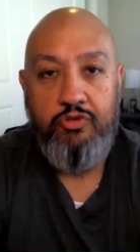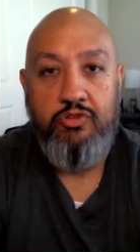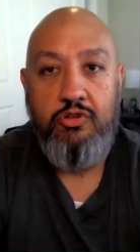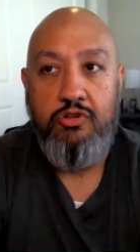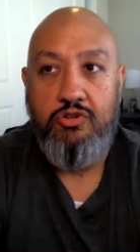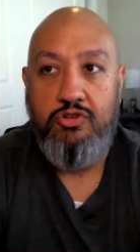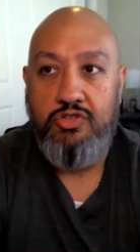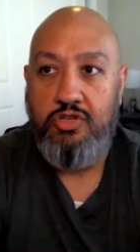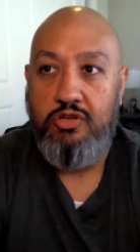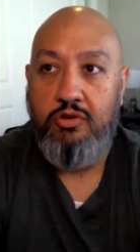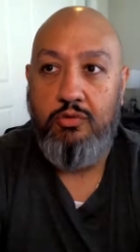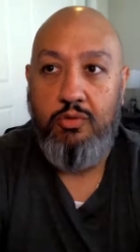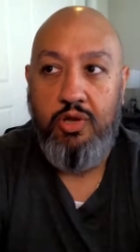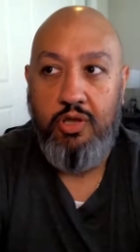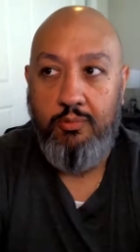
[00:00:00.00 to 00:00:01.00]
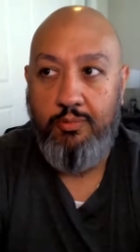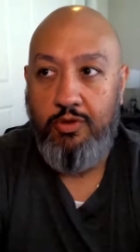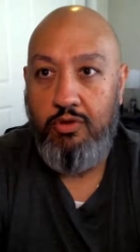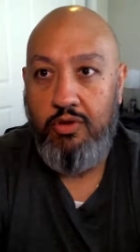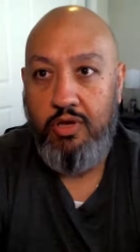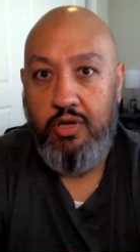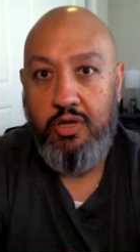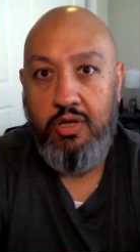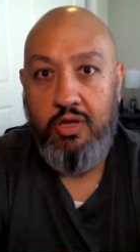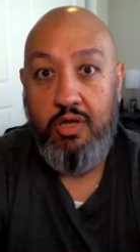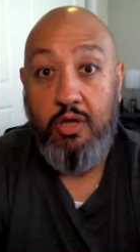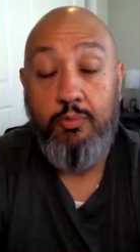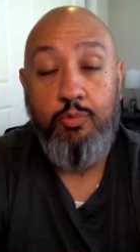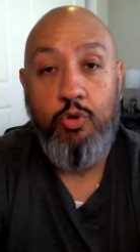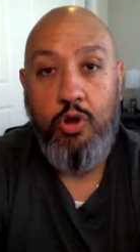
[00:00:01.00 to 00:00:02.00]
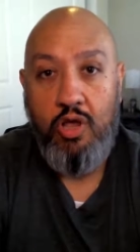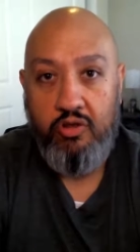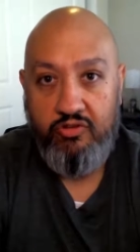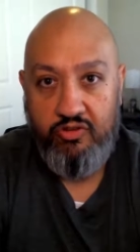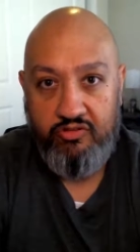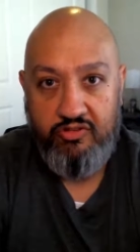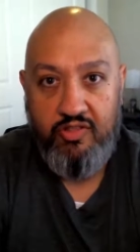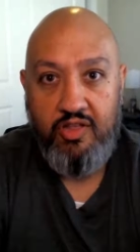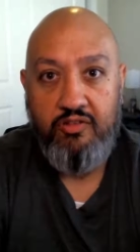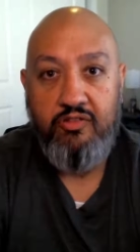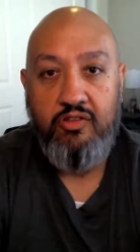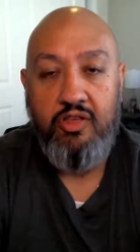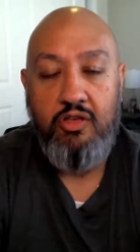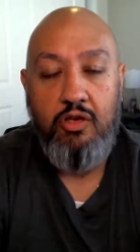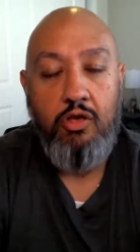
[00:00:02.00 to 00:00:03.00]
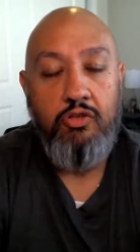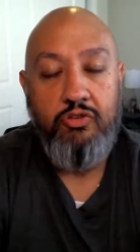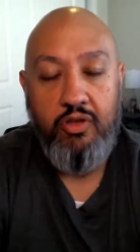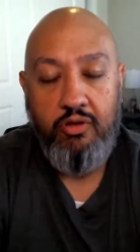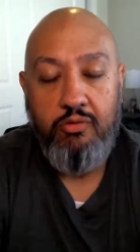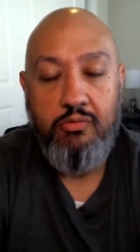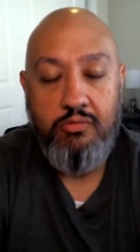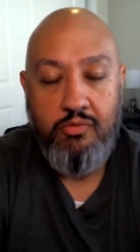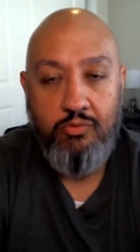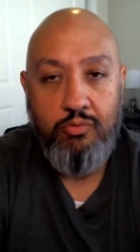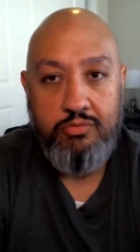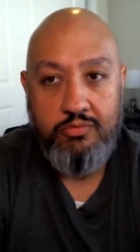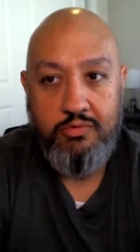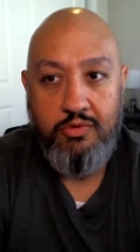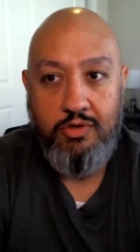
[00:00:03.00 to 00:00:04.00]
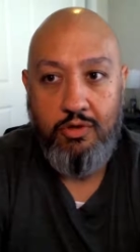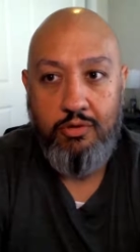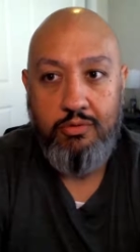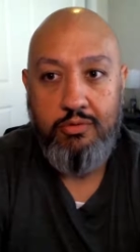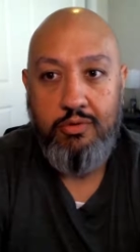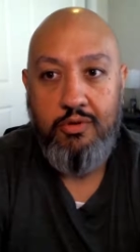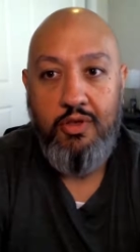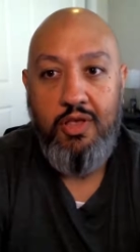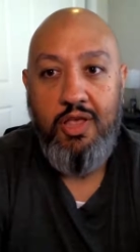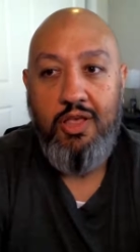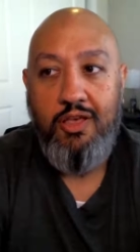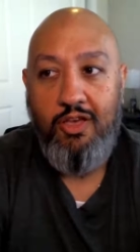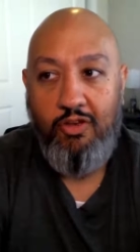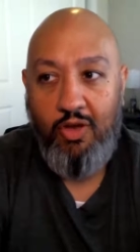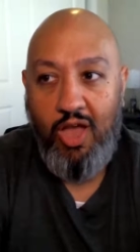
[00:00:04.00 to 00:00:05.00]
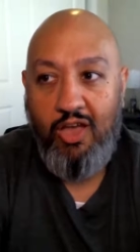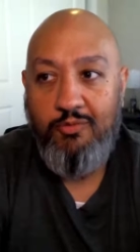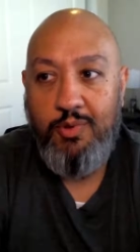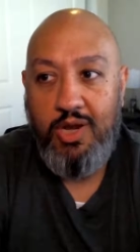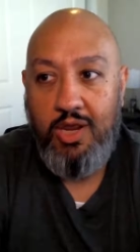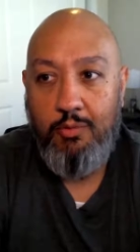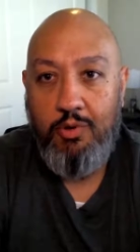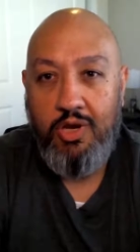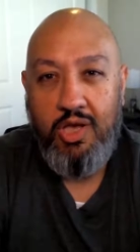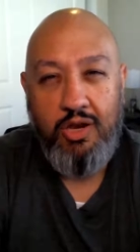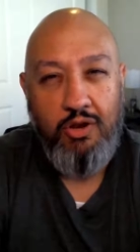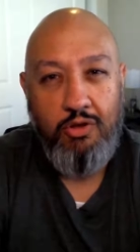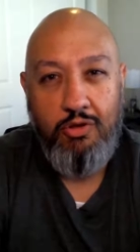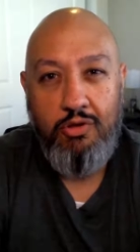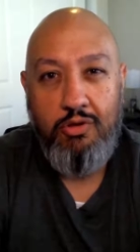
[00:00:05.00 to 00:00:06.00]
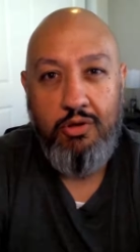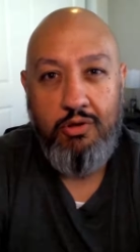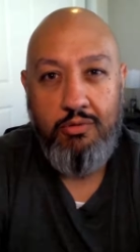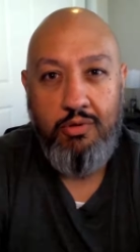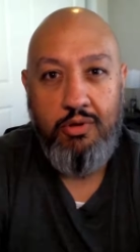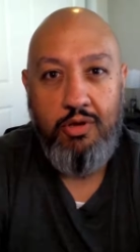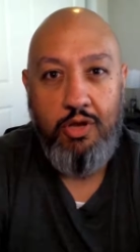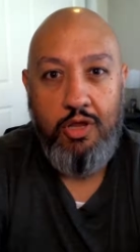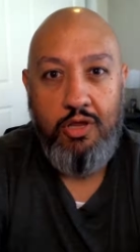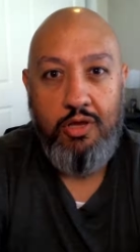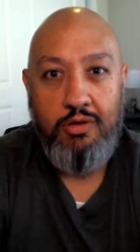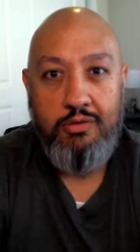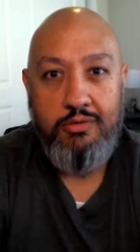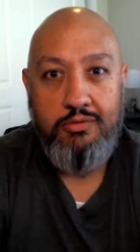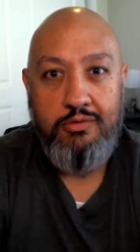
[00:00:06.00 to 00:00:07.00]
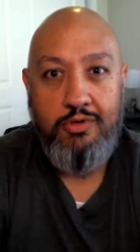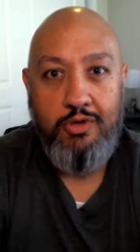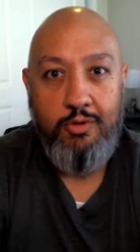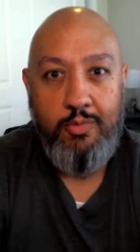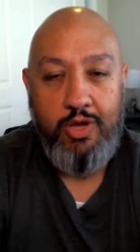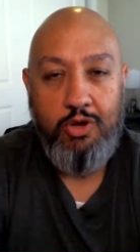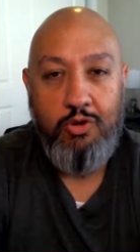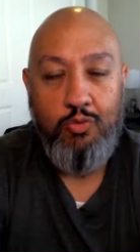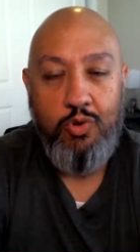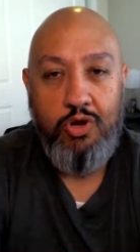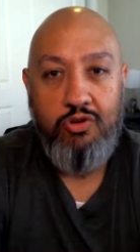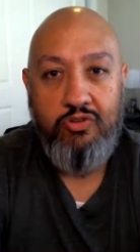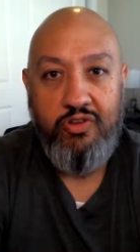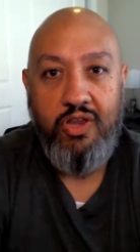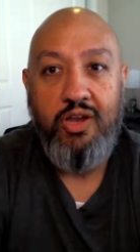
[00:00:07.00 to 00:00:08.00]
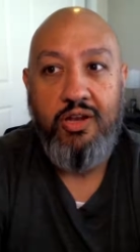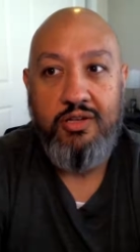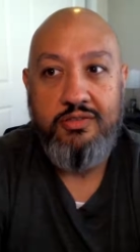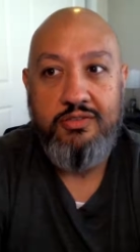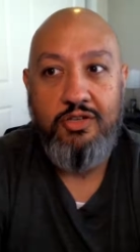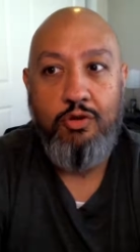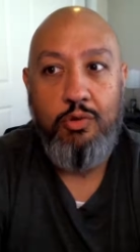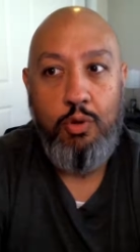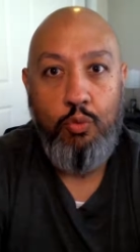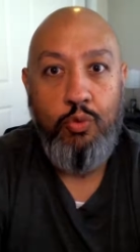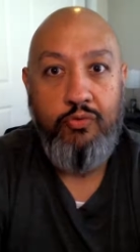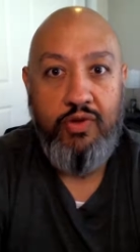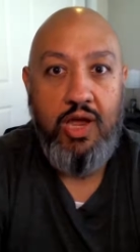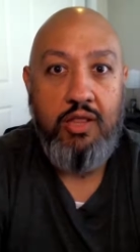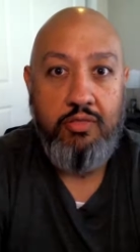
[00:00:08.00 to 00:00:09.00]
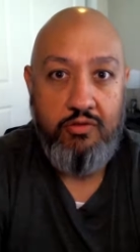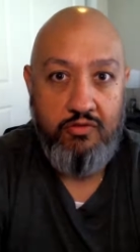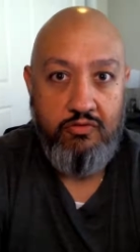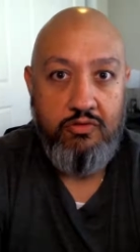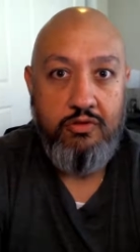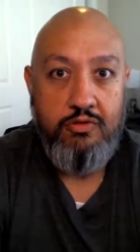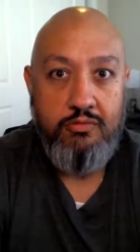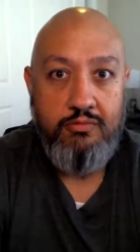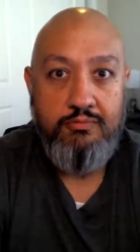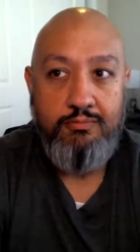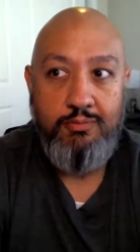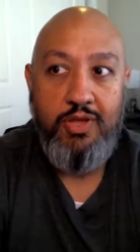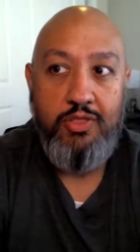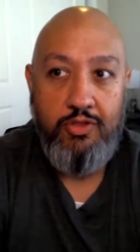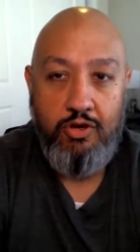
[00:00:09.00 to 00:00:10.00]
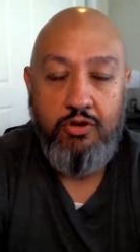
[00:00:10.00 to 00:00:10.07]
solution, or we could build a process to that scale. It's like, you know, I've been able to kind of go along, my career saying, you know what, we've got this. Been there,